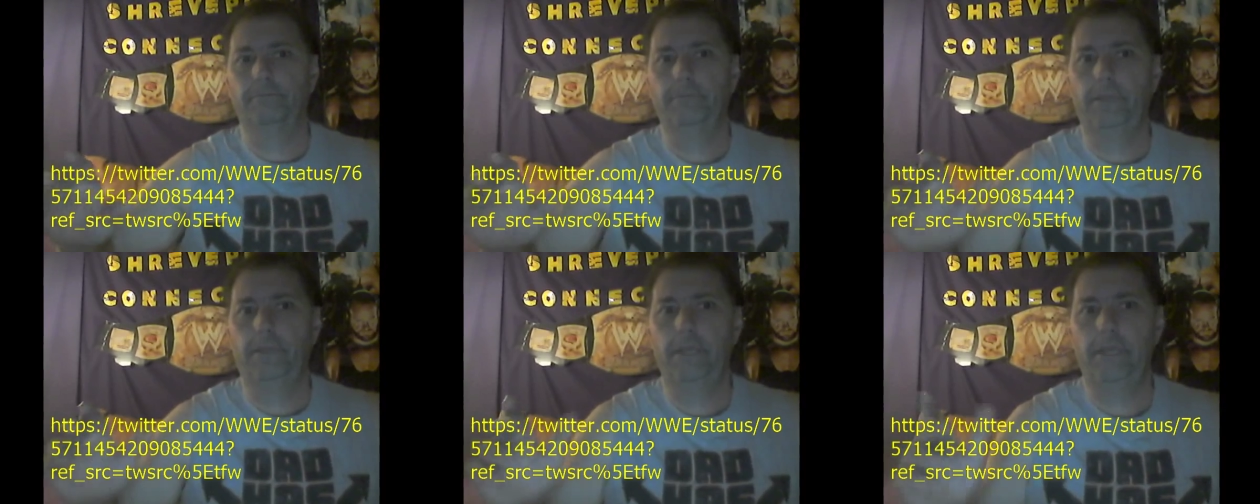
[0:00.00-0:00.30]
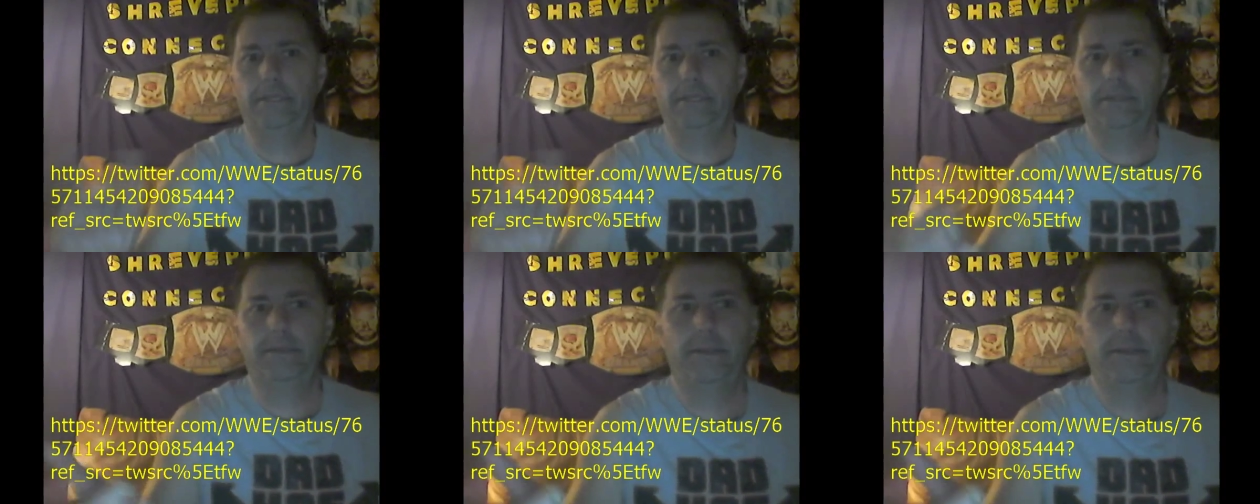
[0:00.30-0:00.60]

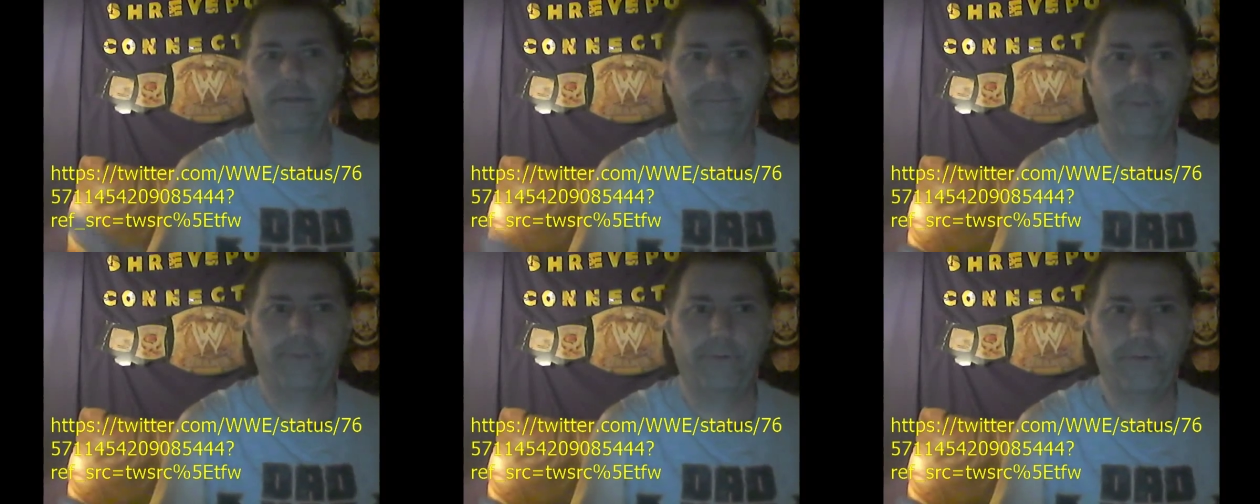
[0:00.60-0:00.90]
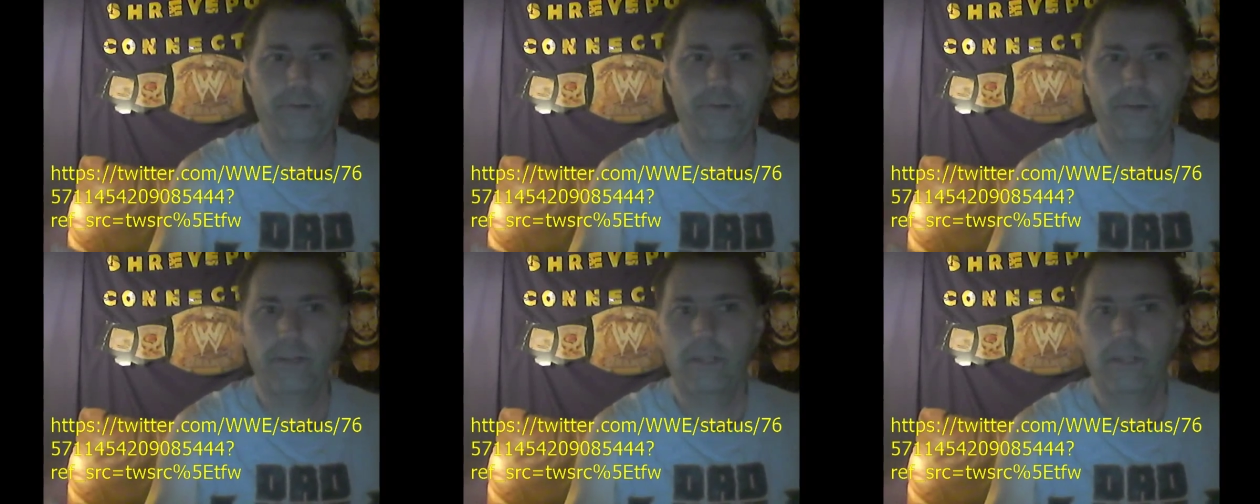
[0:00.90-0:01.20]
in the near
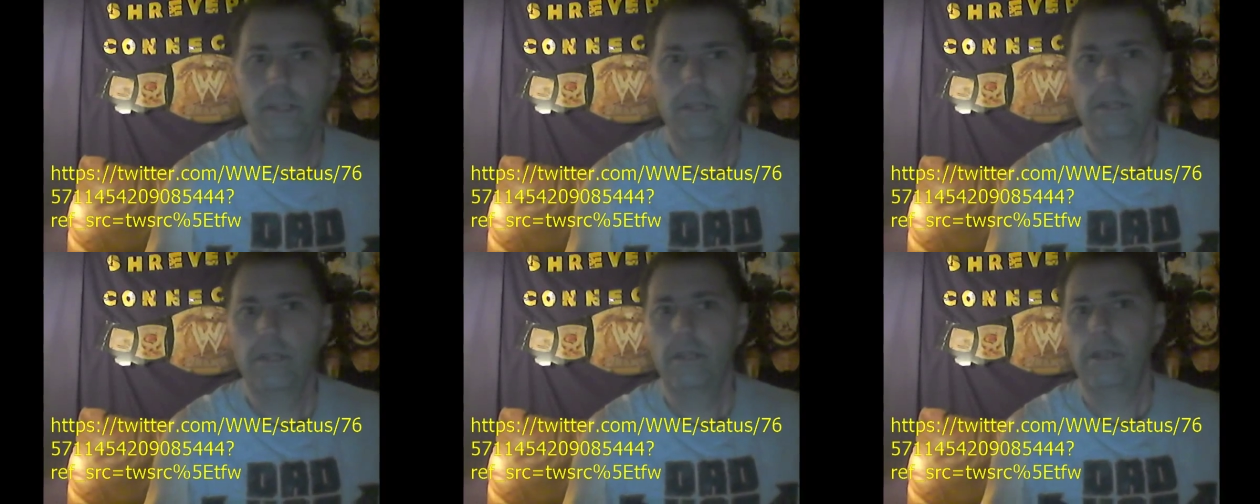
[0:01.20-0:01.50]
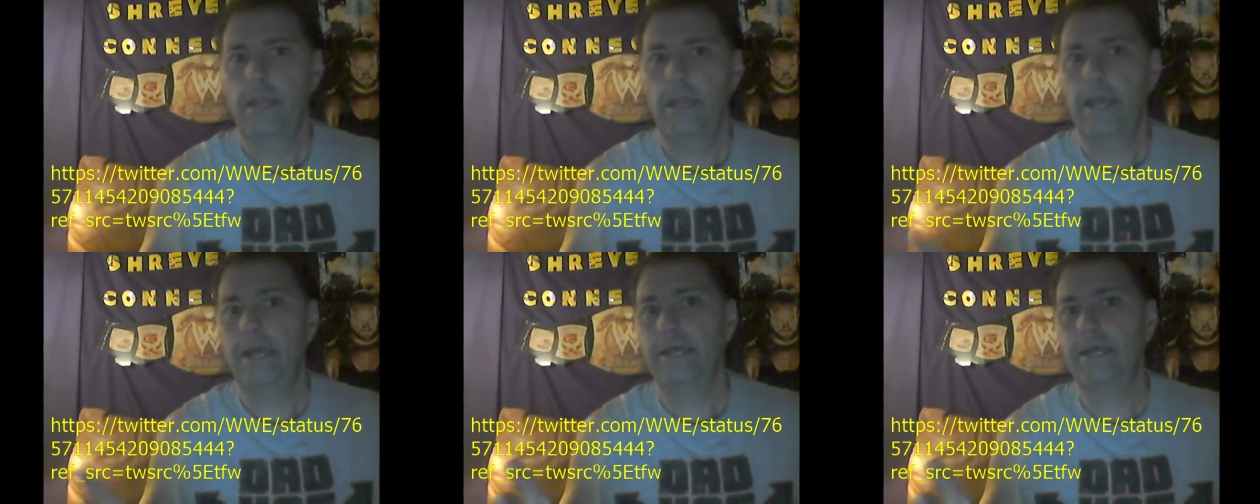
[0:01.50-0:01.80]
future,
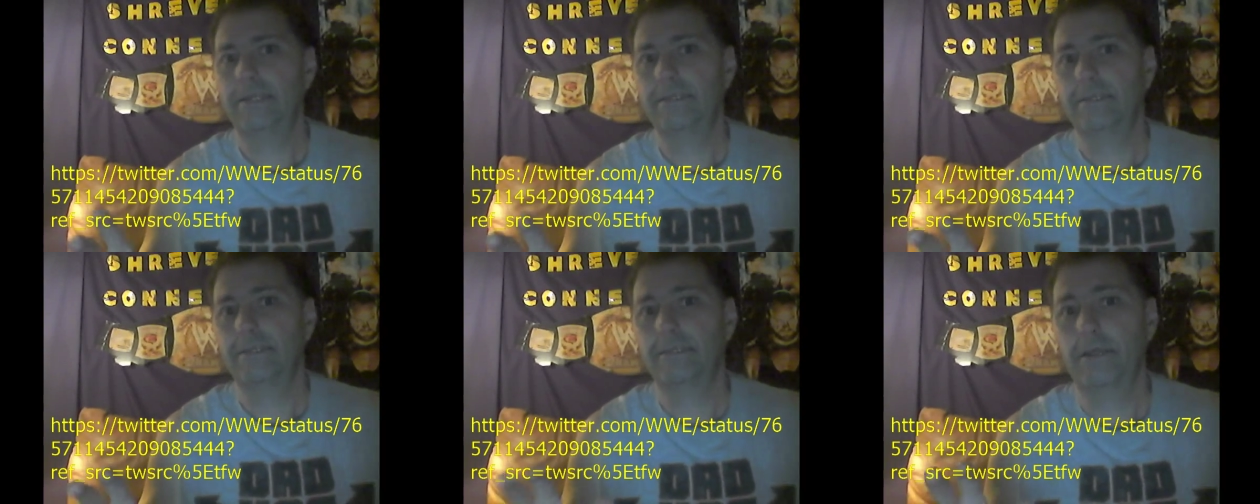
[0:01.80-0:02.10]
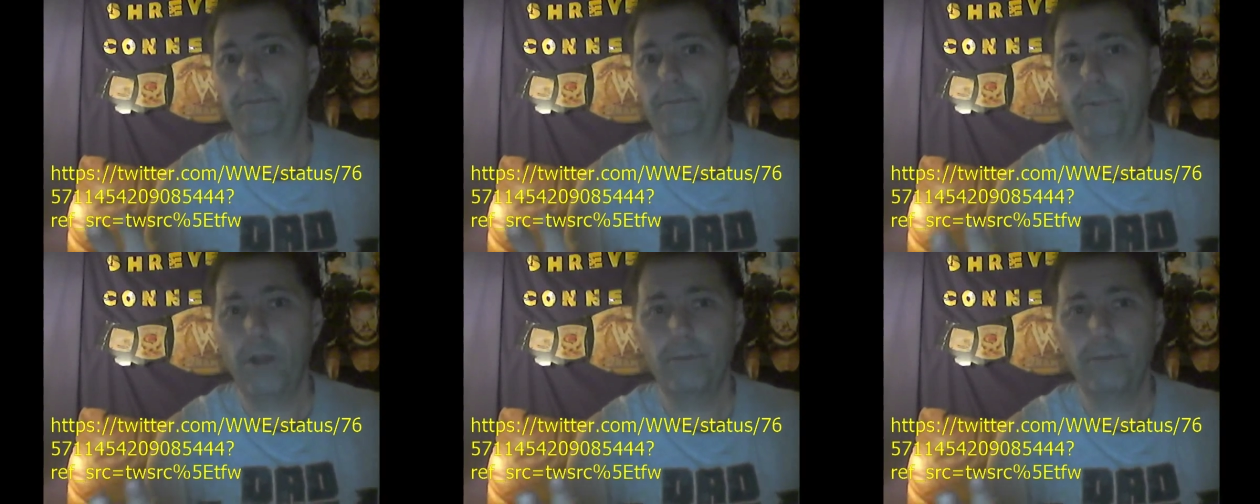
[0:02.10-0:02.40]
as it's
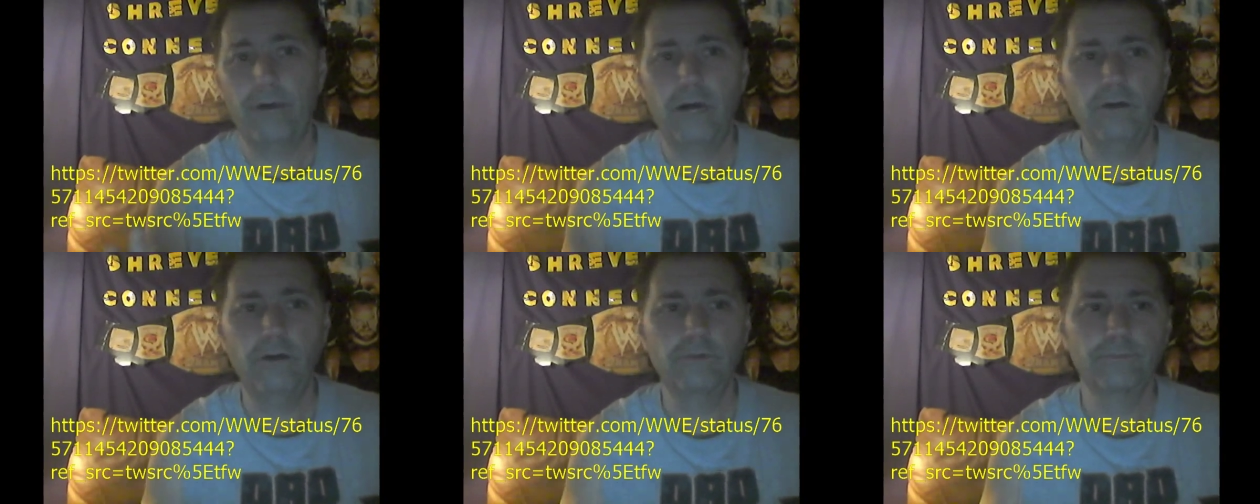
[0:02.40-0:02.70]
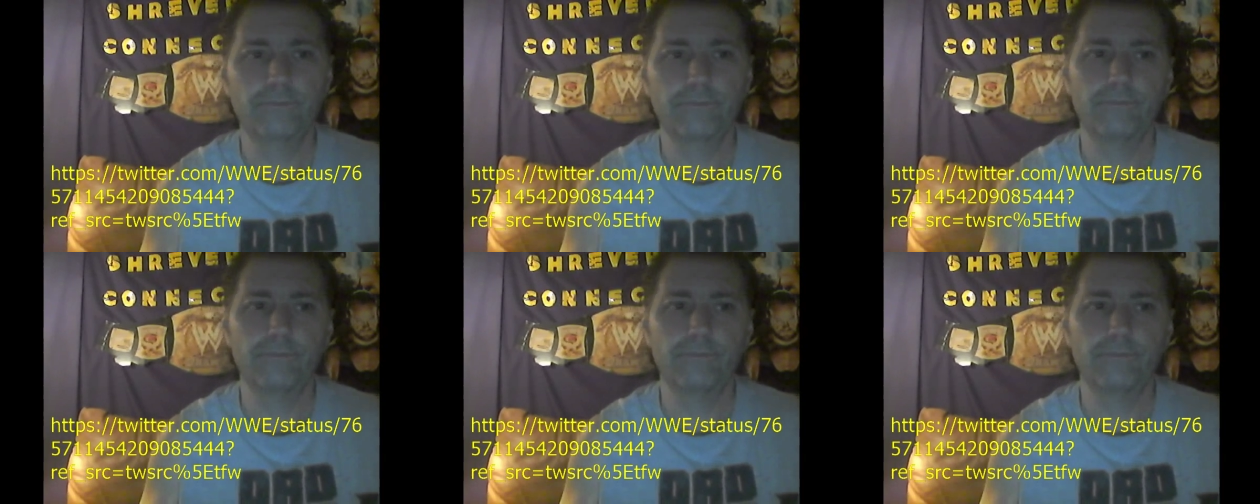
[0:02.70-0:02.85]
a promo,